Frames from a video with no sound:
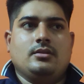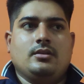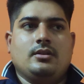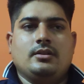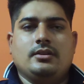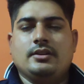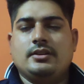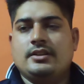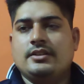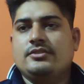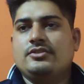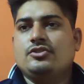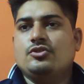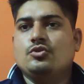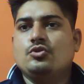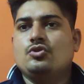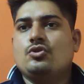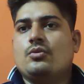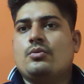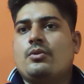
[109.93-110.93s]
it is
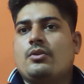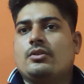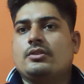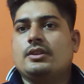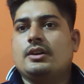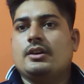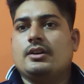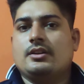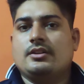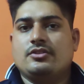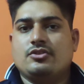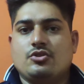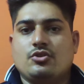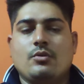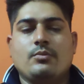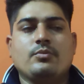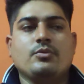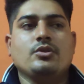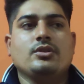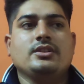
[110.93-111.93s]
used for the
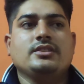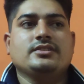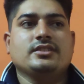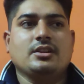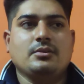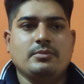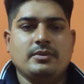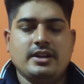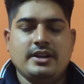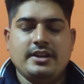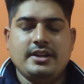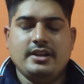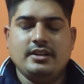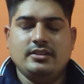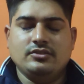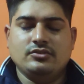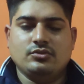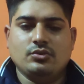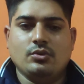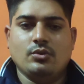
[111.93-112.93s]
stop nasal
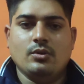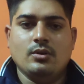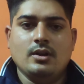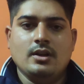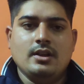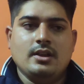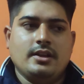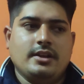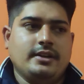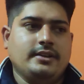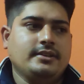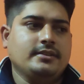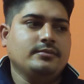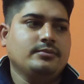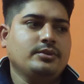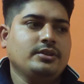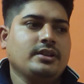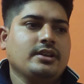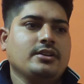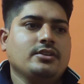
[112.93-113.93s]
bleeding. So
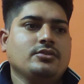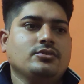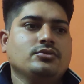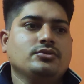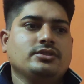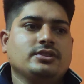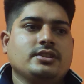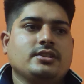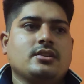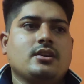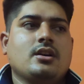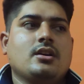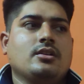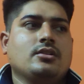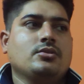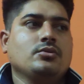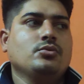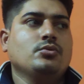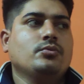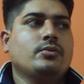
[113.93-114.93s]
we can use it
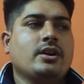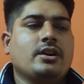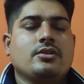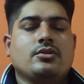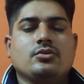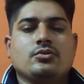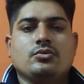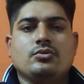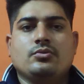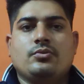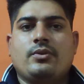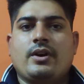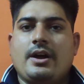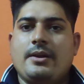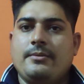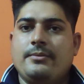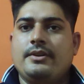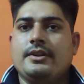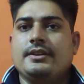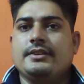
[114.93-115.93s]
to 1 to
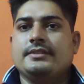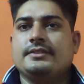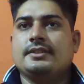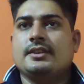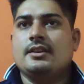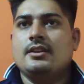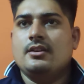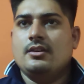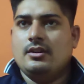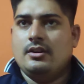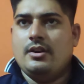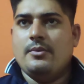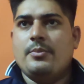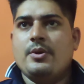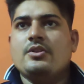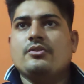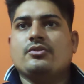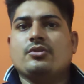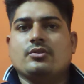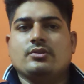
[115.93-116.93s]
5 days,
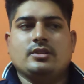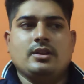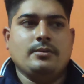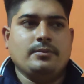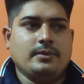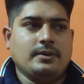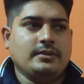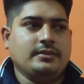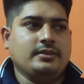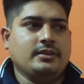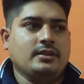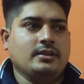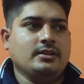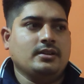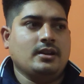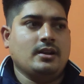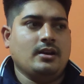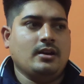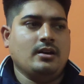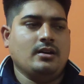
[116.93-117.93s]
depends on the
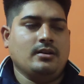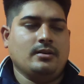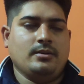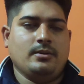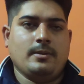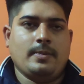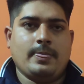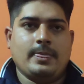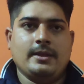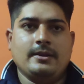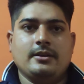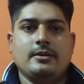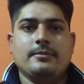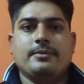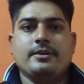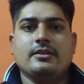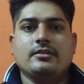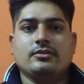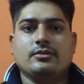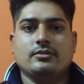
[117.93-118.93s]
patient,
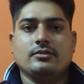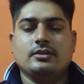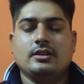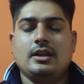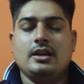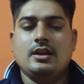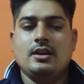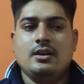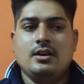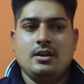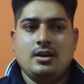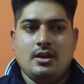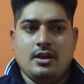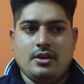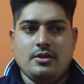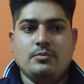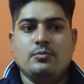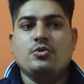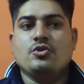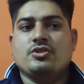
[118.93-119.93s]
depends on the
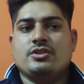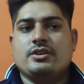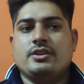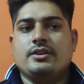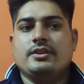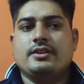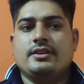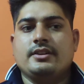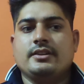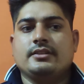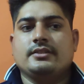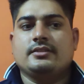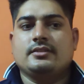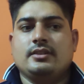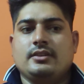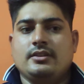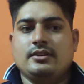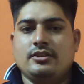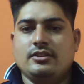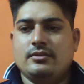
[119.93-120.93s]
hemostating
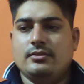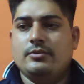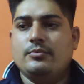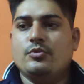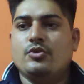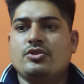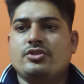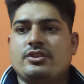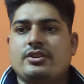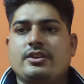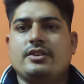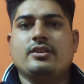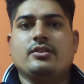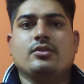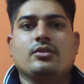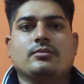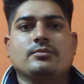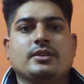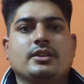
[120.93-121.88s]
of